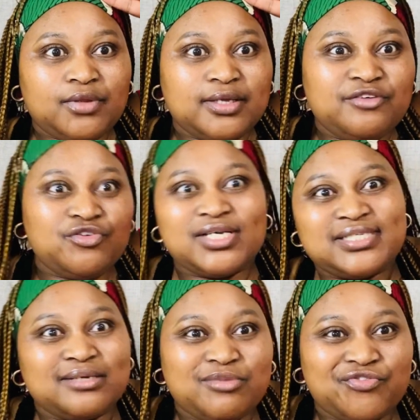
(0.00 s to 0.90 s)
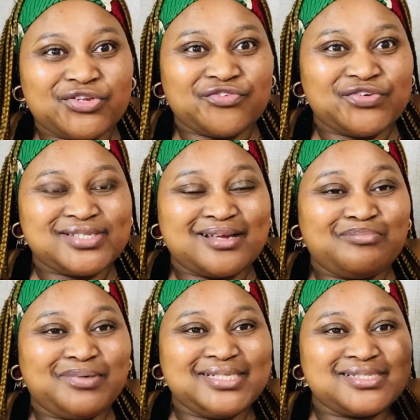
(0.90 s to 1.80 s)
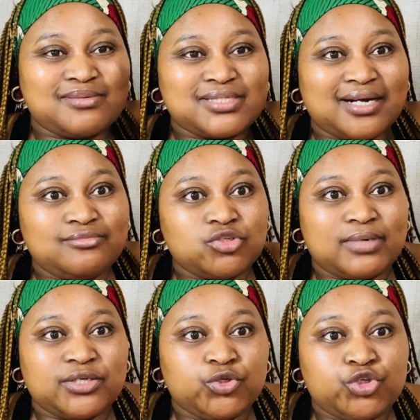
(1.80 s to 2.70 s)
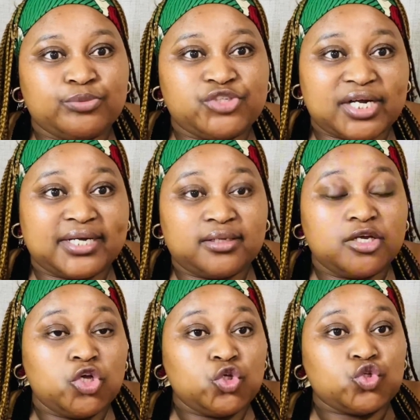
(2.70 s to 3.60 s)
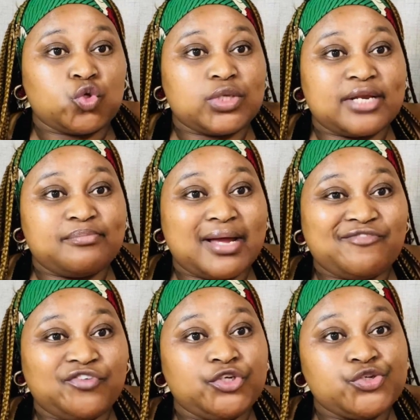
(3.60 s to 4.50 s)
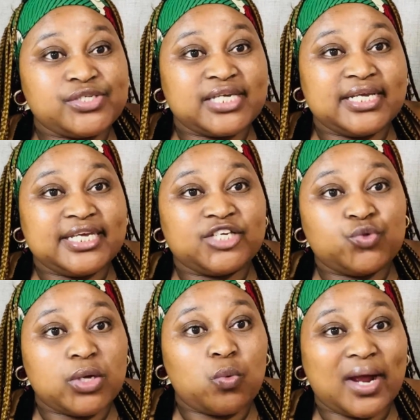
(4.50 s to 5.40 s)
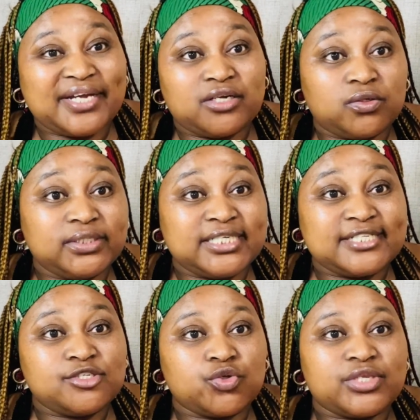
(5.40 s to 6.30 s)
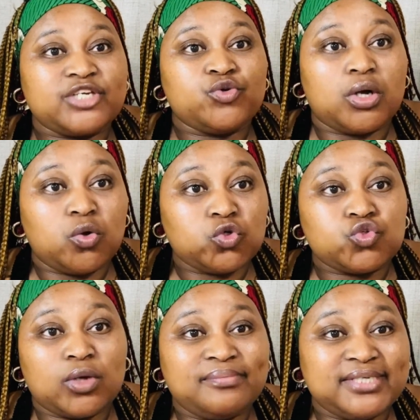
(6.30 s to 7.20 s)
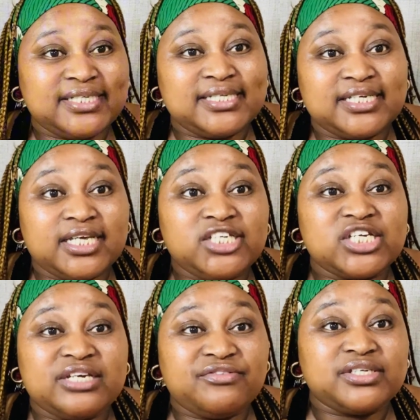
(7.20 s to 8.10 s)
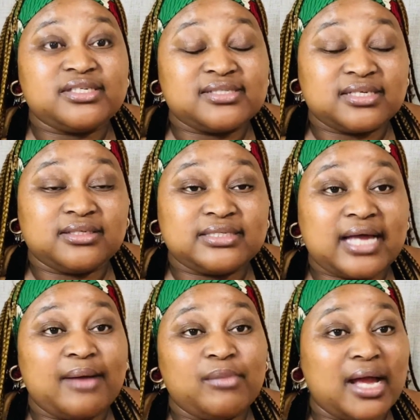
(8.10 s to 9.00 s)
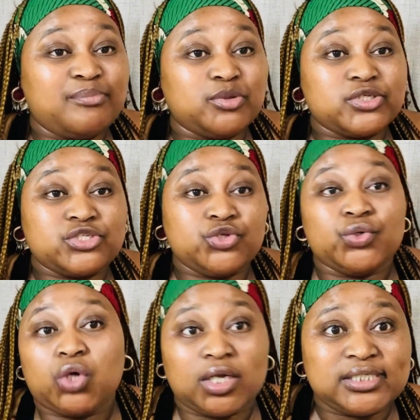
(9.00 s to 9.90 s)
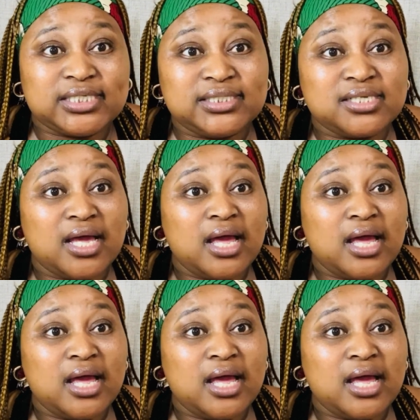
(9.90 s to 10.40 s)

If you are seeing me for the first time, please subscribe to my YouTube channel so that my videos can get to a wider audience, so that you are also updated each and every single time I post new content.